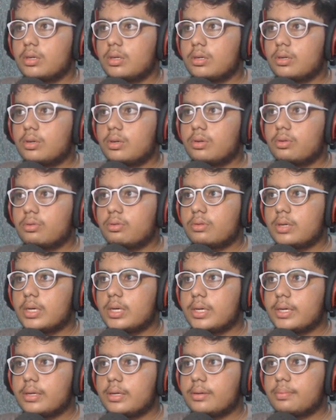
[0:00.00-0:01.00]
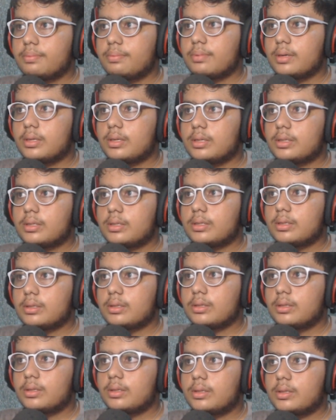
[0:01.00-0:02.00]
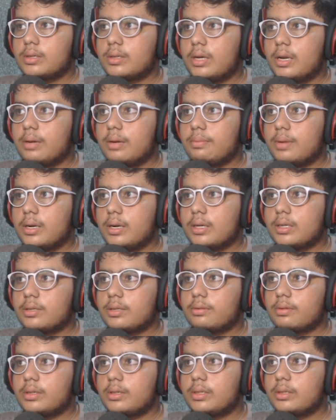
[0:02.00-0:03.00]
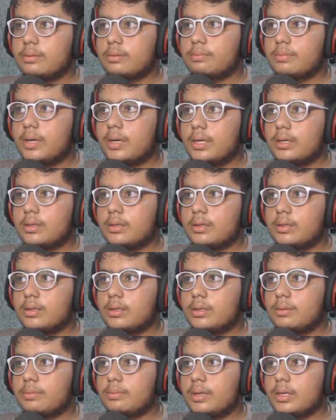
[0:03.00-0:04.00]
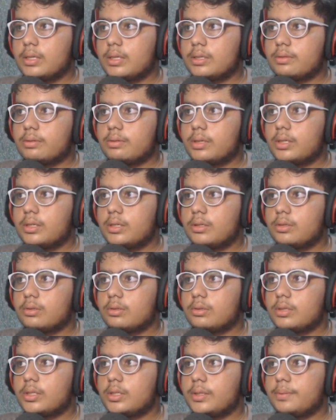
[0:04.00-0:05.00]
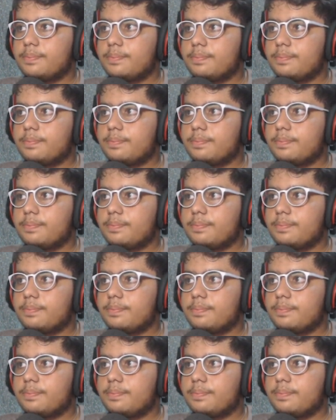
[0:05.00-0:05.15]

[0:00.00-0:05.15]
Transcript: 2a plus n minus 1 n minus 1 into d.